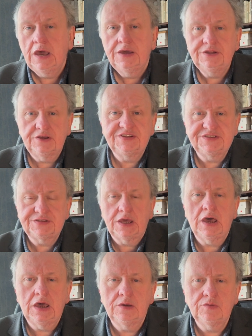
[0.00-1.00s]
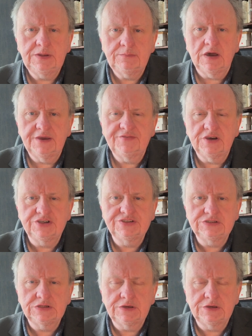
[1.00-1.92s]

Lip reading: Notice in my version